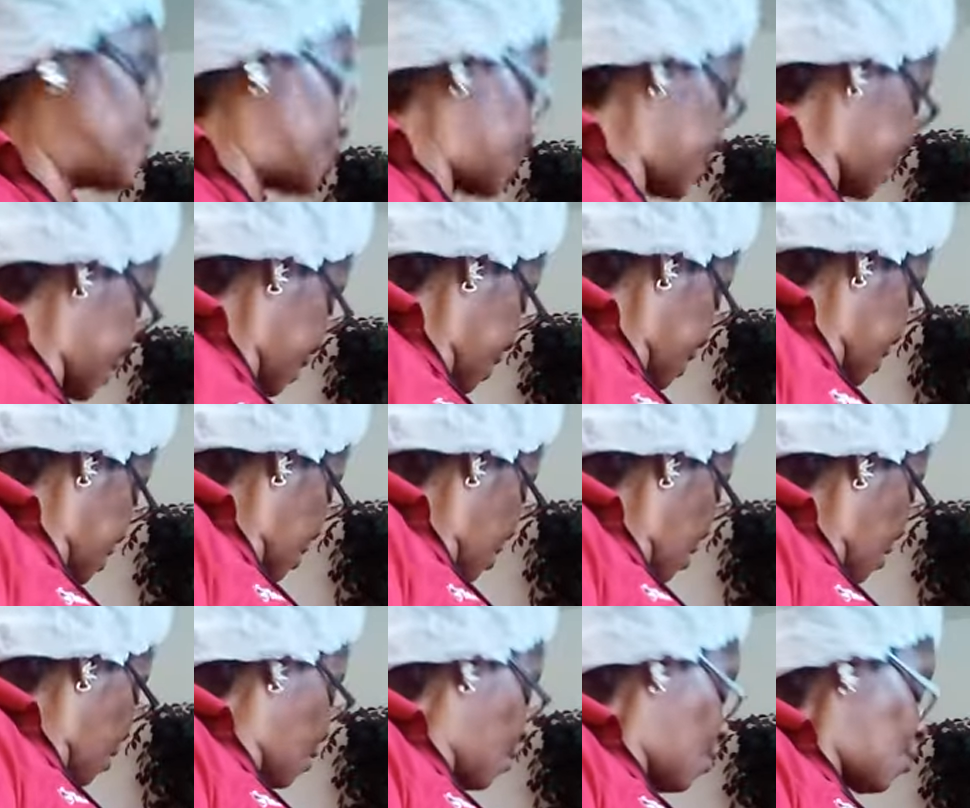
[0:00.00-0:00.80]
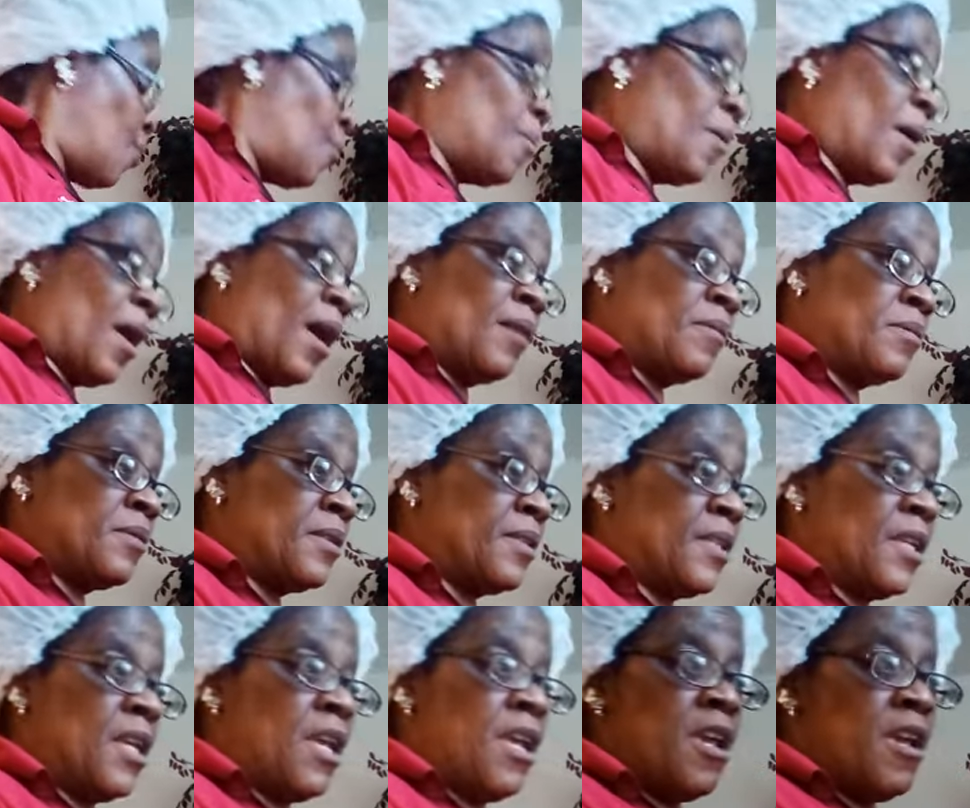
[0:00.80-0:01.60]
I'm just getting home. I'm
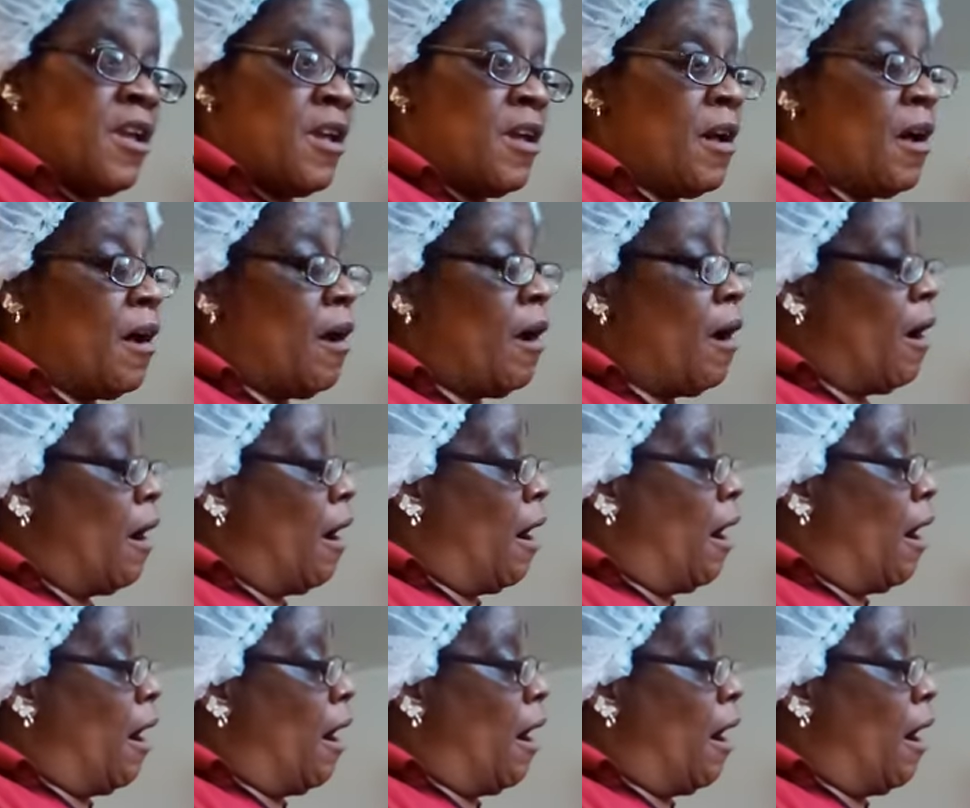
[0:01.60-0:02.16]
sitting here.